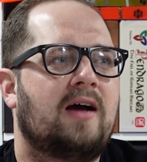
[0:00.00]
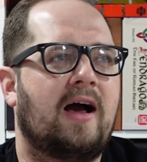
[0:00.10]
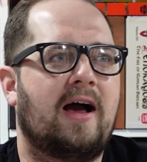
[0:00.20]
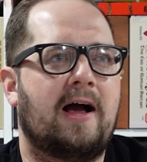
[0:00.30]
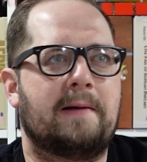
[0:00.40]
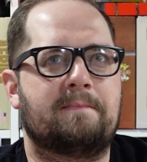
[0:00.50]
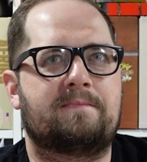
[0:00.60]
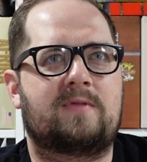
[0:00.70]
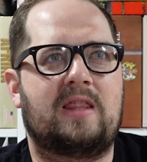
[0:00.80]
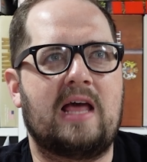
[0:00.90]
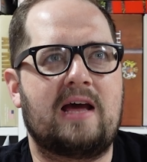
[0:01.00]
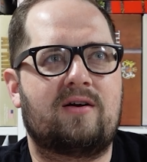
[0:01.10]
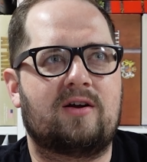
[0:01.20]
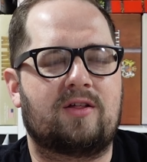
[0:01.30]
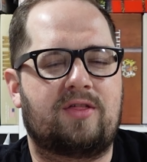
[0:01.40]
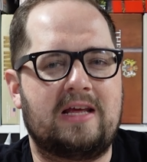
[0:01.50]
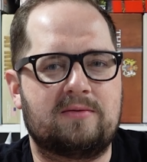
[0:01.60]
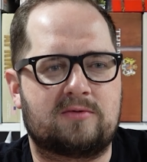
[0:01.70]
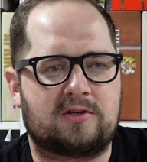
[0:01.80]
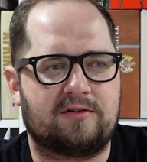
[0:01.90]
um, there are
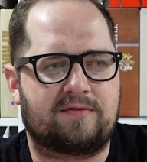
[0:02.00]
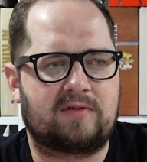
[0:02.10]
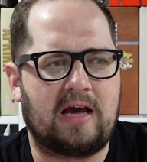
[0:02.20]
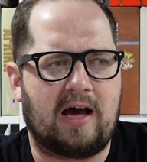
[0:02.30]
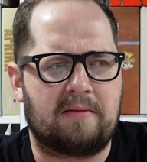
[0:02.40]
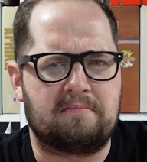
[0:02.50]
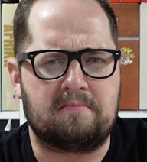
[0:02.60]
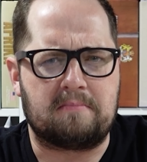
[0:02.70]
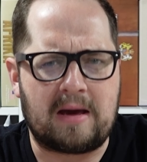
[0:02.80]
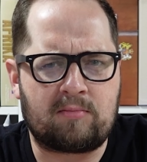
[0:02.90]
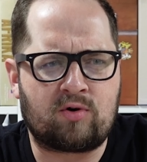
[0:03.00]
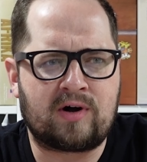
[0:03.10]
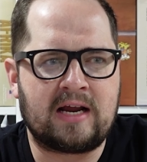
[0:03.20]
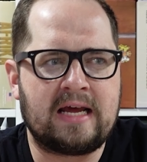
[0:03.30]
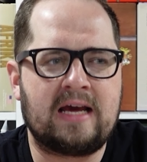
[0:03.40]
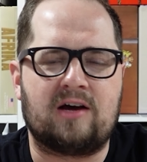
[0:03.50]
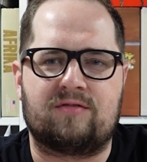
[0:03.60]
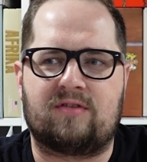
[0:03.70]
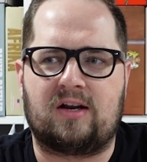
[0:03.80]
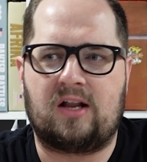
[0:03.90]
themes of um, memory,
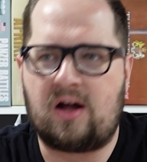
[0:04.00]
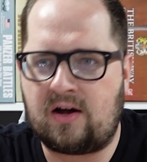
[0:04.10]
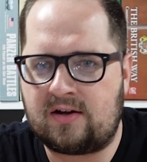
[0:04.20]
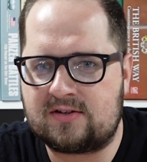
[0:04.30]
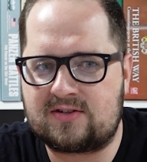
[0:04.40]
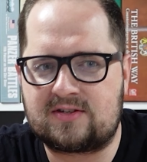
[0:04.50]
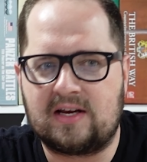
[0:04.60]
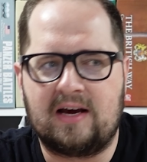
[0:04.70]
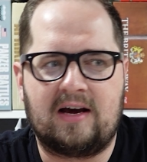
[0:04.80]
of loss,